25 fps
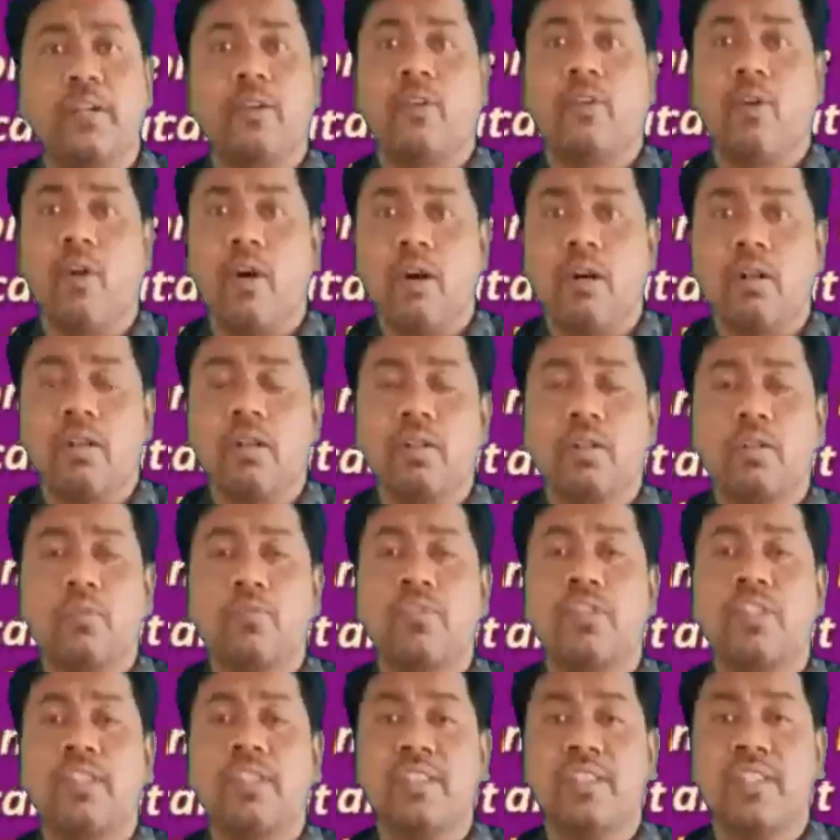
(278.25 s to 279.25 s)
Dog,
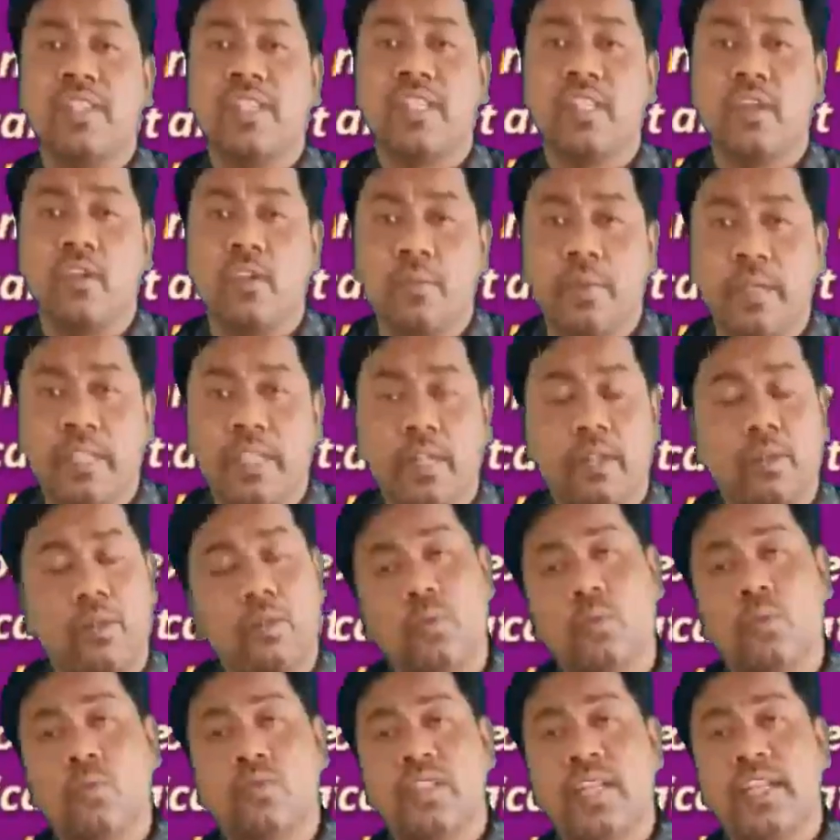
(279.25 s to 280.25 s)
which is discovered by the
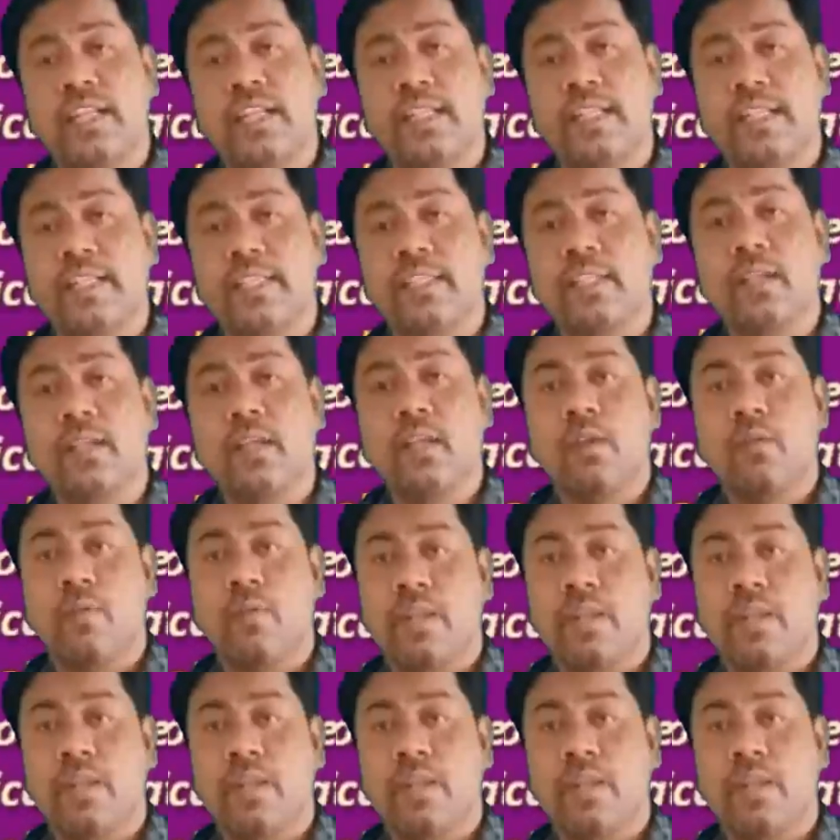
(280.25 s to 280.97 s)
two scientists.